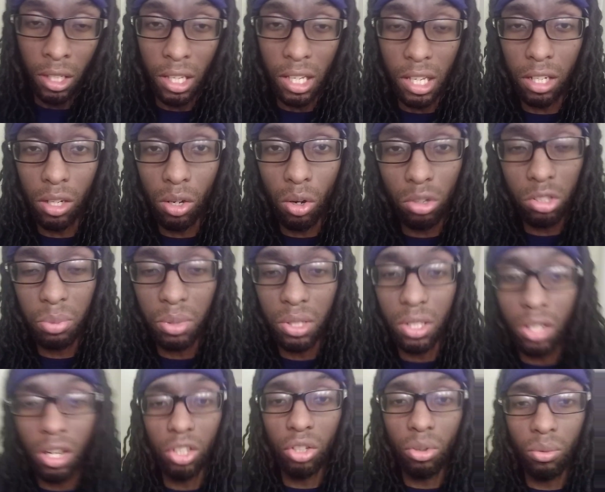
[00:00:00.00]
It goes
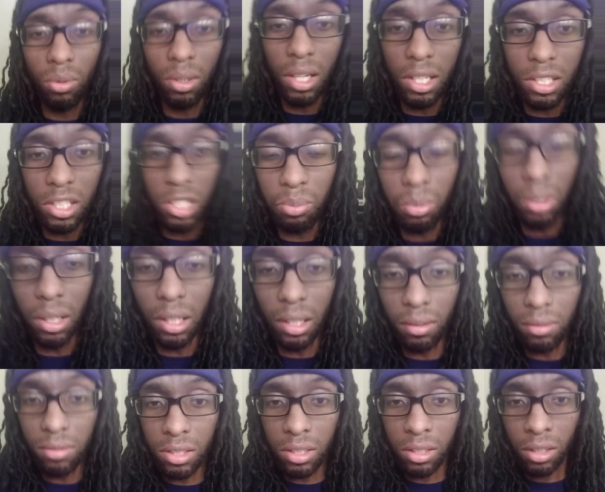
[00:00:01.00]
beyond your religious
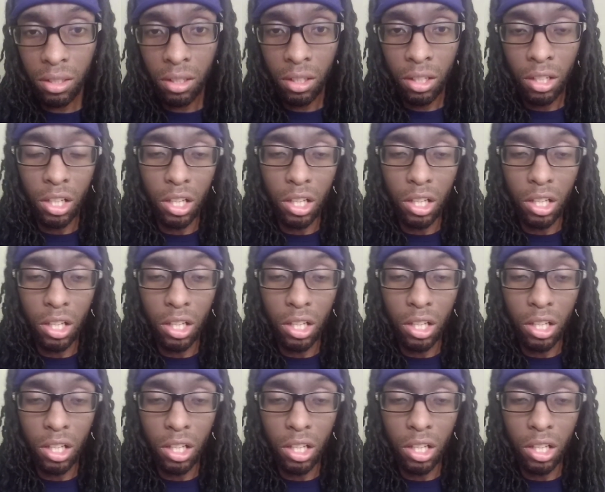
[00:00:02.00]
beliefs.